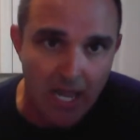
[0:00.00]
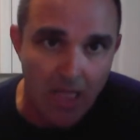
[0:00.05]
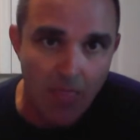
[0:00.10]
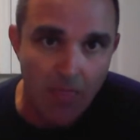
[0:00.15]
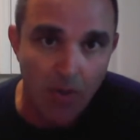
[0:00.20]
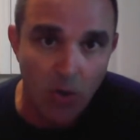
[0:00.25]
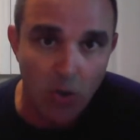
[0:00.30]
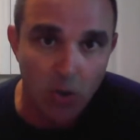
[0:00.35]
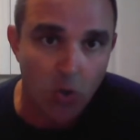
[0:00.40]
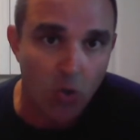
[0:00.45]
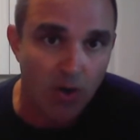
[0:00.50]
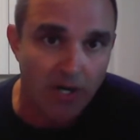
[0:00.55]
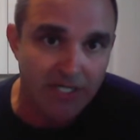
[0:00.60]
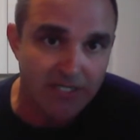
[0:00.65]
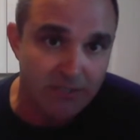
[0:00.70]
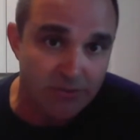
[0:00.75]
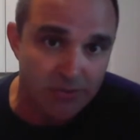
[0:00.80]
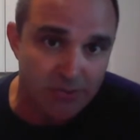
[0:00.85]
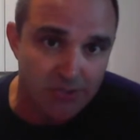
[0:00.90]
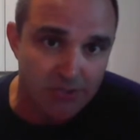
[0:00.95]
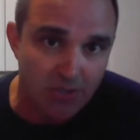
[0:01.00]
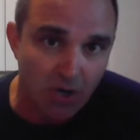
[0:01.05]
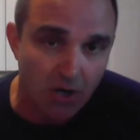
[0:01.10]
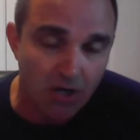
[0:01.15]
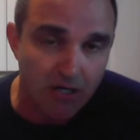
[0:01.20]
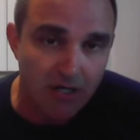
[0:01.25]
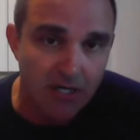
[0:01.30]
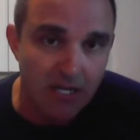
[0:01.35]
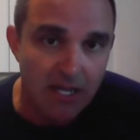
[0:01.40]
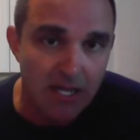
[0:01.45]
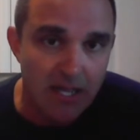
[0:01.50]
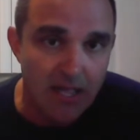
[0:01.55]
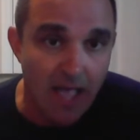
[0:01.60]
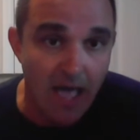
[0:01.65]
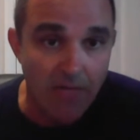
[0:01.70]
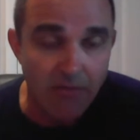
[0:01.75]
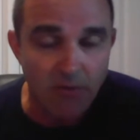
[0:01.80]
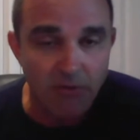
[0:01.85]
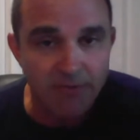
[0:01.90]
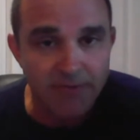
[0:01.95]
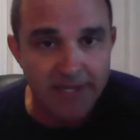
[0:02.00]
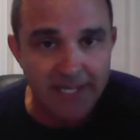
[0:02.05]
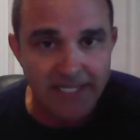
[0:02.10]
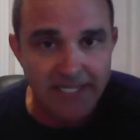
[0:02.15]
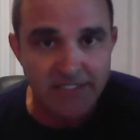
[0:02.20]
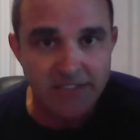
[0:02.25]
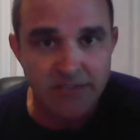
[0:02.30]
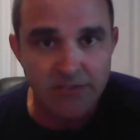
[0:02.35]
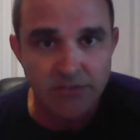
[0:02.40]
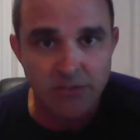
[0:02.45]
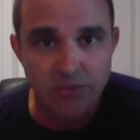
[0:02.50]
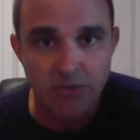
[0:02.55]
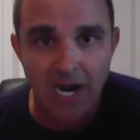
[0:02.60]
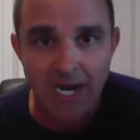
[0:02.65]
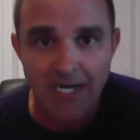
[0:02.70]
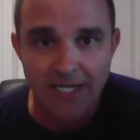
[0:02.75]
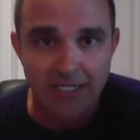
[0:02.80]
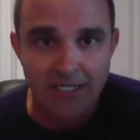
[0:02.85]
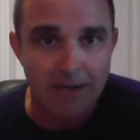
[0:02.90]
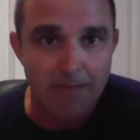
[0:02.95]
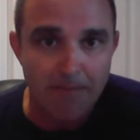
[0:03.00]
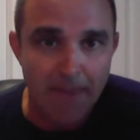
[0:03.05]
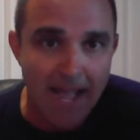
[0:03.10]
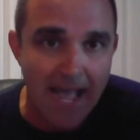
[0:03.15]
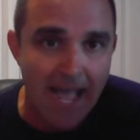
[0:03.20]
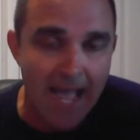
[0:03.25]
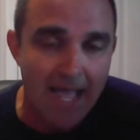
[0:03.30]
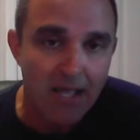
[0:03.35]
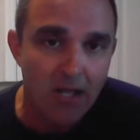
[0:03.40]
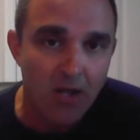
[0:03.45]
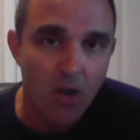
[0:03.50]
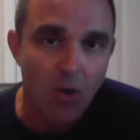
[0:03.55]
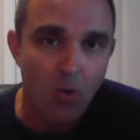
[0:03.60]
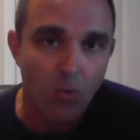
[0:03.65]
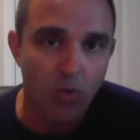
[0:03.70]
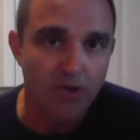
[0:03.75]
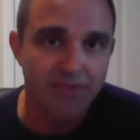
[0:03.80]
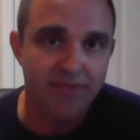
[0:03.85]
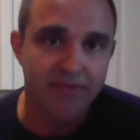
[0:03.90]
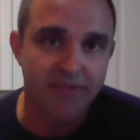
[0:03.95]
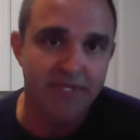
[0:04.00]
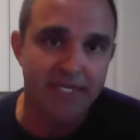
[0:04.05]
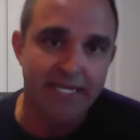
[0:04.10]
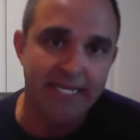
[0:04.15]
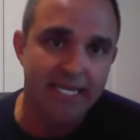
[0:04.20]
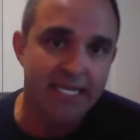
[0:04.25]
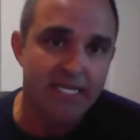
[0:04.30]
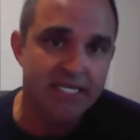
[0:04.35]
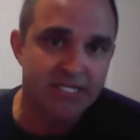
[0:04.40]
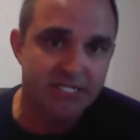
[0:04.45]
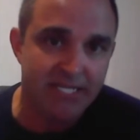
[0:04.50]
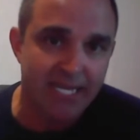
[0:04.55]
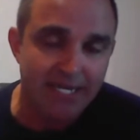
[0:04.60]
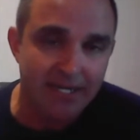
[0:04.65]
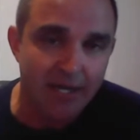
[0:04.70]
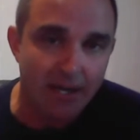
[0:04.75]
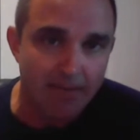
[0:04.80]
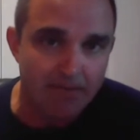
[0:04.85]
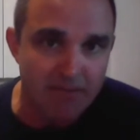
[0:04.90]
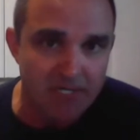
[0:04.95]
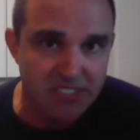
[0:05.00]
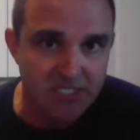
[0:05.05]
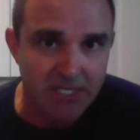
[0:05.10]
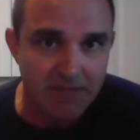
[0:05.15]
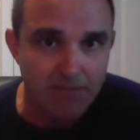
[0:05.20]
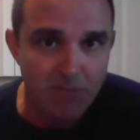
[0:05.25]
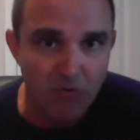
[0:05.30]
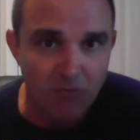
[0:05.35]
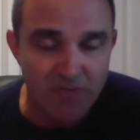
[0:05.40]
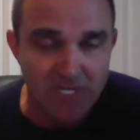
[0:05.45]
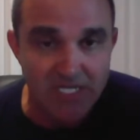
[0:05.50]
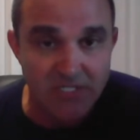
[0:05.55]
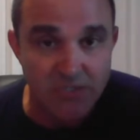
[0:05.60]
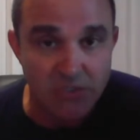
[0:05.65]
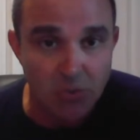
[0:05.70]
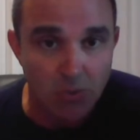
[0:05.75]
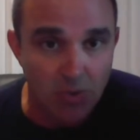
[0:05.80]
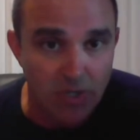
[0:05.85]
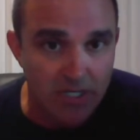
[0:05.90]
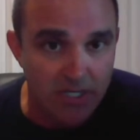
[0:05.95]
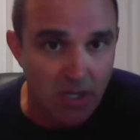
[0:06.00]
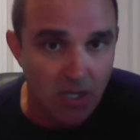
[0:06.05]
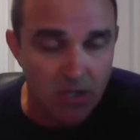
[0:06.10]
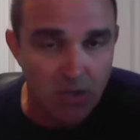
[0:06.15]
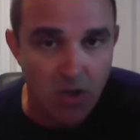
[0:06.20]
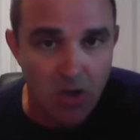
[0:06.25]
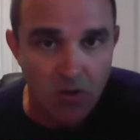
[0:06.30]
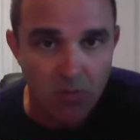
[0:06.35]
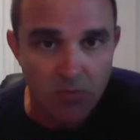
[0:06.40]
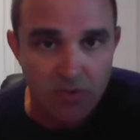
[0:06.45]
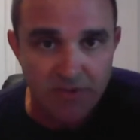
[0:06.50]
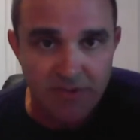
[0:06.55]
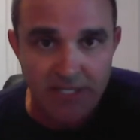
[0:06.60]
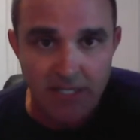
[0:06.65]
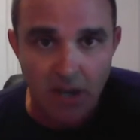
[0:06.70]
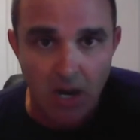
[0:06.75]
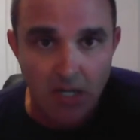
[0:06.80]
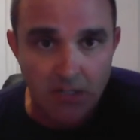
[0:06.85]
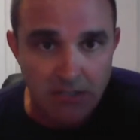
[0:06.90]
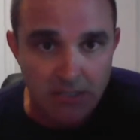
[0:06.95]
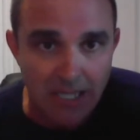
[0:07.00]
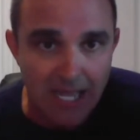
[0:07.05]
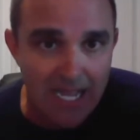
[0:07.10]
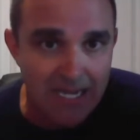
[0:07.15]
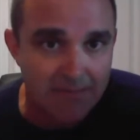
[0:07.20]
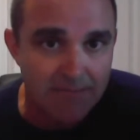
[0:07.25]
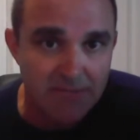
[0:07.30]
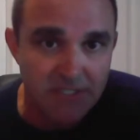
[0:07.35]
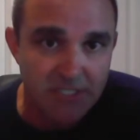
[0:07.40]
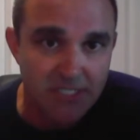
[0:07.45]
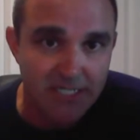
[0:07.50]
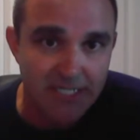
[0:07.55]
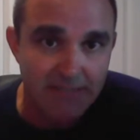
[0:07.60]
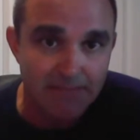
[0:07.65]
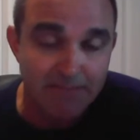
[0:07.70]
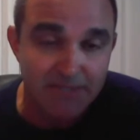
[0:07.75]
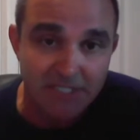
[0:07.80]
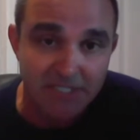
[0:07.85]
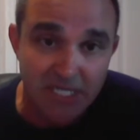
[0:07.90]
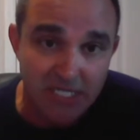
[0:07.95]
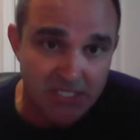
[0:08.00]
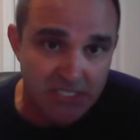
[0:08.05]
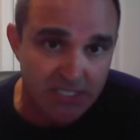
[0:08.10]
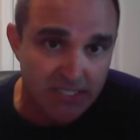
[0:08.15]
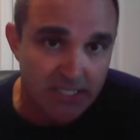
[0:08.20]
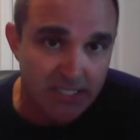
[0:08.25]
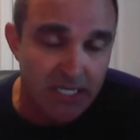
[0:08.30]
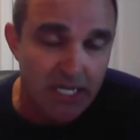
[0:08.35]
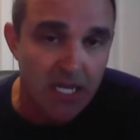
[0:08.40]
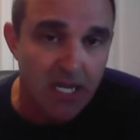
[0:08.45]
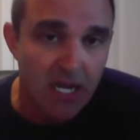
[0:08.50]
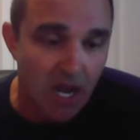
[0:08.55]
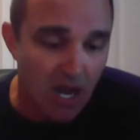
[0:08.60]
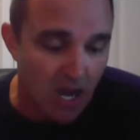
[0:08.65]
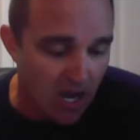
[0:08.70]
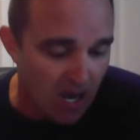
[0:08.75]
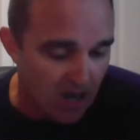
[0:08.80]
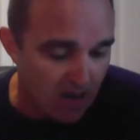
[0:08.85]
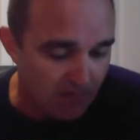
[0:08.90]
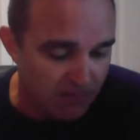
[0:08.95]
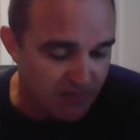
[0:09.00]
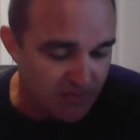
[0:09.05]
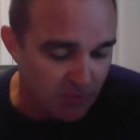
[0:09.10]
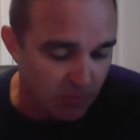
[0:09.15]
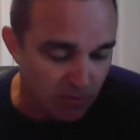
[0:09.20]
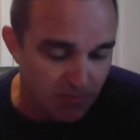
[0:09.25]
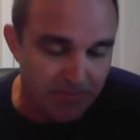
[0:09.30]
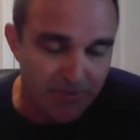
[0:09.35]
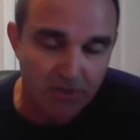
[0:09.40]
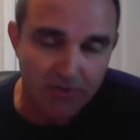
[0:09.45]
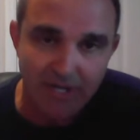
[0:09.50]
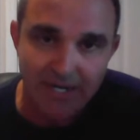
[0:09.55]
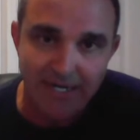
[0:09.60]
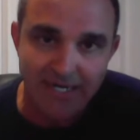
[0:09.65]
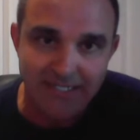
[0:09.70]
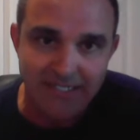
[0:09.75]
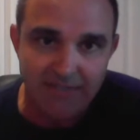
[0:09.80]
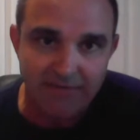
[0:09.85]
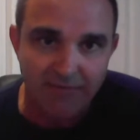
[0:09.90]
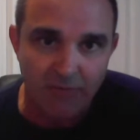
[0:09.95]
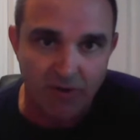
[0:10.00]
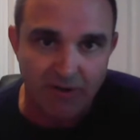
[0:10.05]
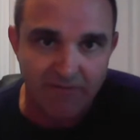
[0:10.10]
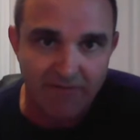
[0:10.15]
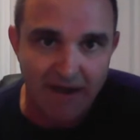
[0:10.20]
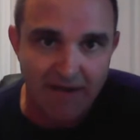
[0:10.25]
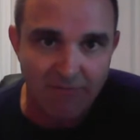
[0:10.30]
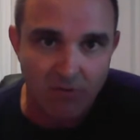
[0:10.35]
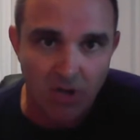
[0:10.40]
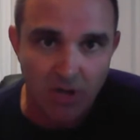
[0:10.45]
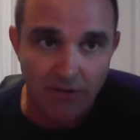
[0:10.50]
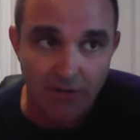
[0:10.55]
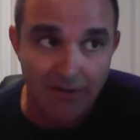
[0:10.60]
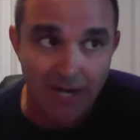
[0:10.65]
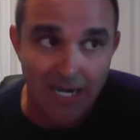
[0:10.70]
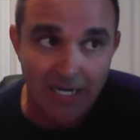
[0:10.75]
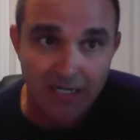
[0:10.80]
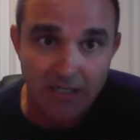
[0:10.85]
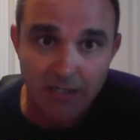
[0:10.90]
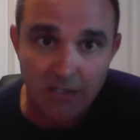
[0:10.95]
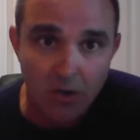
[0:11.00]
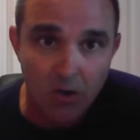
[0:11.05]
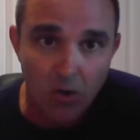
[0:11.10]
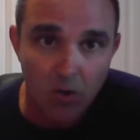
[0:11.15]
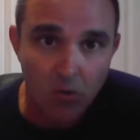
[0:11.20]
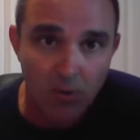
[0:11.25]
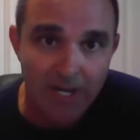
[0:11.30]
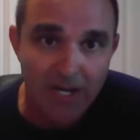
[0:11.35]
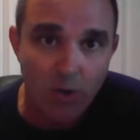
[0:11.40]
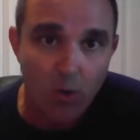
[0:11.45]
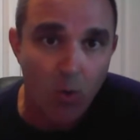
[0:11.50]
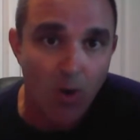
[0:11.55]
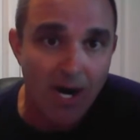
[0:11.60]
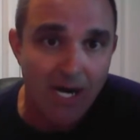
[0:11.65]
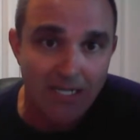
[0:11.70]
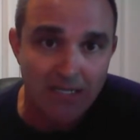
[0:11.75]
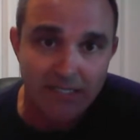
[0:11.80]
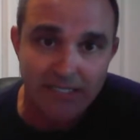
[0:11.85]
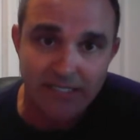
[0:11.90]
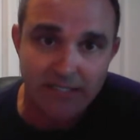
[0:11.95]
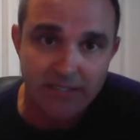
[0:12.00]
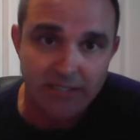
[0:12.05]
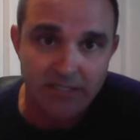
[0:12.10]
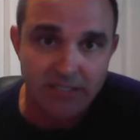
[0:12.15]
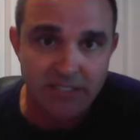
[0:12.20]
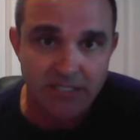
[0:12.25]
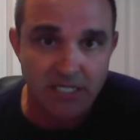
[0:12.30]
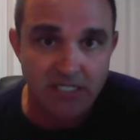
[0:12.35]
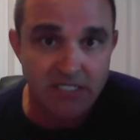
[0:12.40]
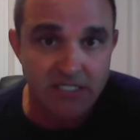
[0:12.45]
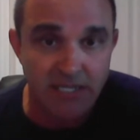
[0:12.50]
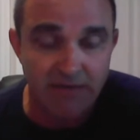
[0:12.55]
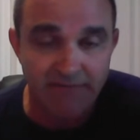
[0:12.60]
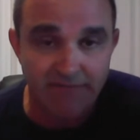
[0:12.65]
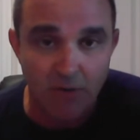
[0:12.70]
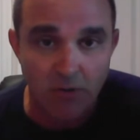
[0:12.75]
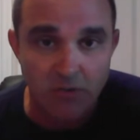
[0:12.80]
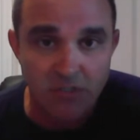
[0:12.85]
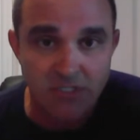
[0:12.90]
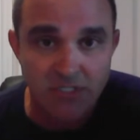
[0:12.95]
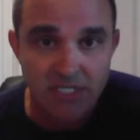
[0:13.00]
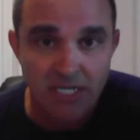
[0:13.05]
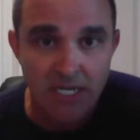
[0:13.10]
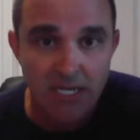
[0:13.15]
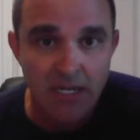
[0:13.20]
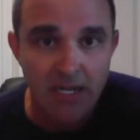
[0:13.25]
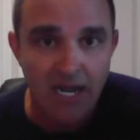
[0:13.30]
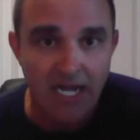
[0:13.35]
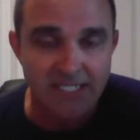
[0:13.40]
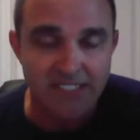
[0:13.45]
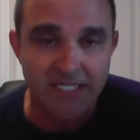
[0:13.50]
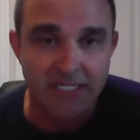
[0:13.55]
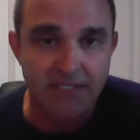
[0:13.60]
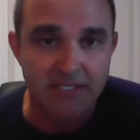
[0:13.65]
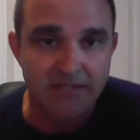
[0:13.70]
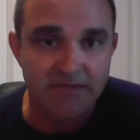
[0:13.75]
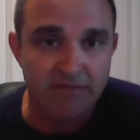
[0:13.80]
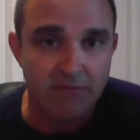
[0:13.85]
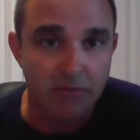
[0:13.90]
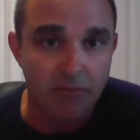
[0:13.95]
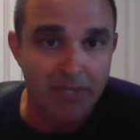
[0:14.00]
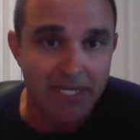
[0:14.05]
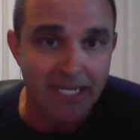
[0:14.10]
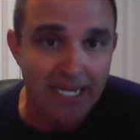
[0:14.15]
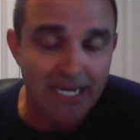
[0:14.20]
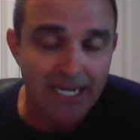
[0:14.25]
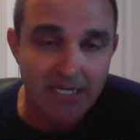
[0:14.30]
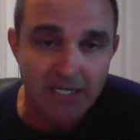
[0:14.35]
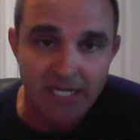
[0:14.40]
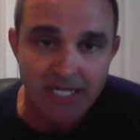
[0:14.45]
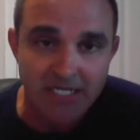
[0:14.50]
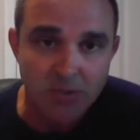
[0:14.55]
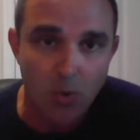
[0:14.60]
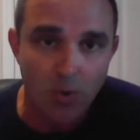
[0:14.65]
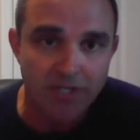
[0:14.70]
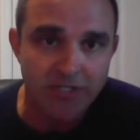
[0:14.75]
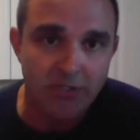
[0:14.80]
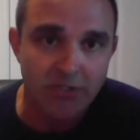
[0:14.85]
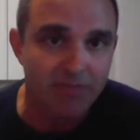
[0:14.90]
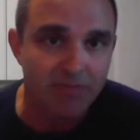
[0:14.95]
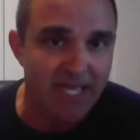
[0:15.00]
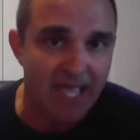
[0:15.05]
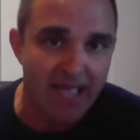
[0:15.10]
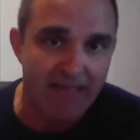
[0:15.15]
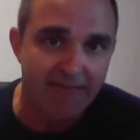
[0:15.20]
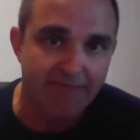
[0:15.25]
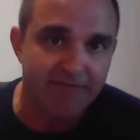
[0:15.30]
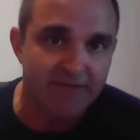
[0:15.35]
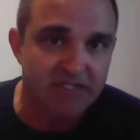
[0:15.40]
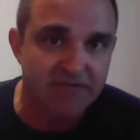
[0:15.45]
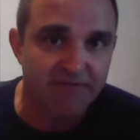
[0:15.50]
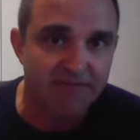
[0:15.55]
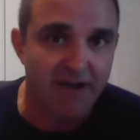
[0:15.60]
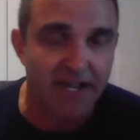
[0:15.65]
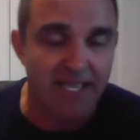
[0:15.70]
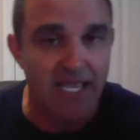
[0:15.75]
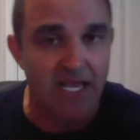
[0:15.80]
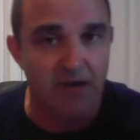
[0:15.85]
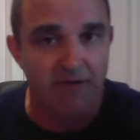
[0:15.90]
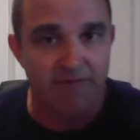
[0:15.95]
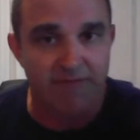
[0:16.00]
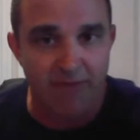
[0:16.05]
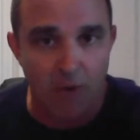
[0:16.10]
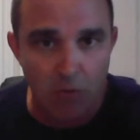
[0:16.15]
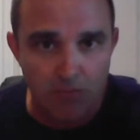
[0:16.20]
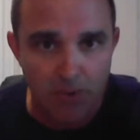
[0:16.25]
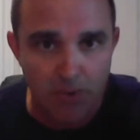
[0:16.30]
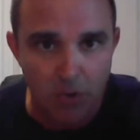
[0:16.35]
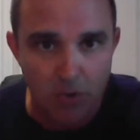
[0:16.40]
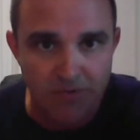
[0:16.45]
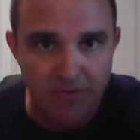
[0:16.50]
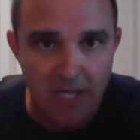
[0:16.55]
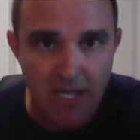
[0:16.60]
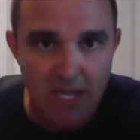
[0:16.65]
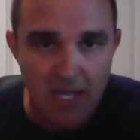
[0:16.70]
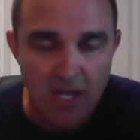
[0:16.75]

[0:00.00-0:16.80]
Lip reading: And they're going to start other things to try to combat what the Stand Up Michigan movement is doing, along with the Unlock Michigan petition to repeal that 1945 law. They're not going to go away quietly into the sunset, folks. I said this from the beginning. It's going to be a fist fight in a phone booth.